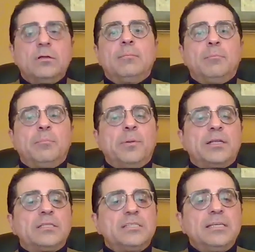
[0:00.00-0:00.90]
but
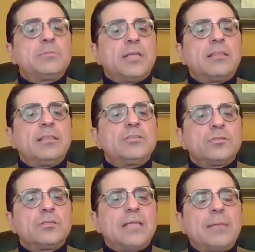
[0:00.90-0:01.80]
it seems like these are
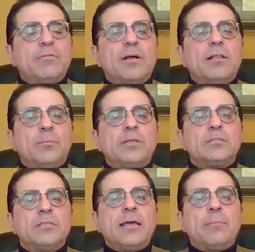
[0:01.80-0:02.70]
the type of
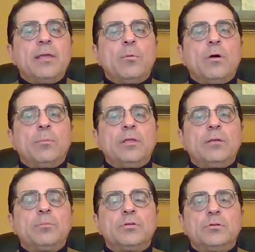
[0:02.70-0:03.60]
elements that may well
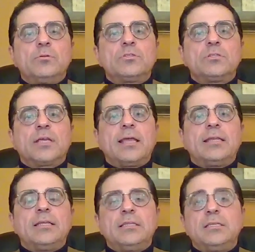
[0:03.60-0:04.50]
be produced
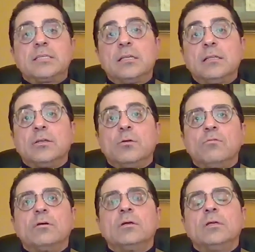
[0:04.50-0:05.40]
again in these
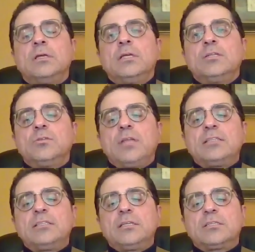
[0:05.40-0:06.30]
kilonova. So
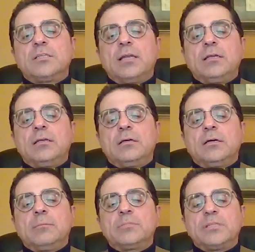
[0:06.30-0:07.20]
that's an exciting
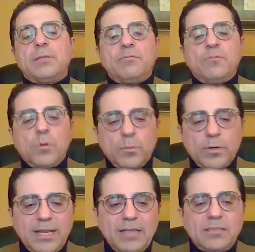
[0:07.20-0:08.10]
um, step
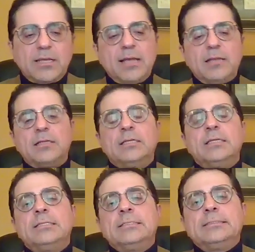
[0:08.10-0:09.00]
forward again to kind of
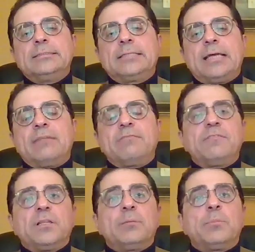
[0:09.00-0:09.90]
kind of
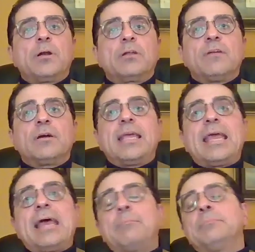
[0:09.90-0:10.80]
fill in part of our
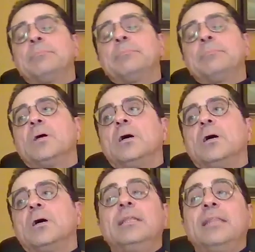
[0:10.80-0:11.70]
gap uh,
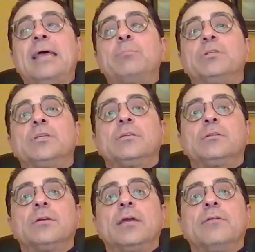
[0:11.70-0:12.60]
in that
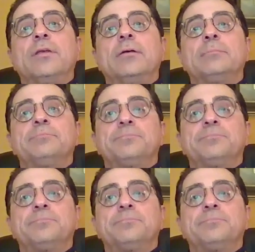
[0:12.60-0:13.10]
particular area.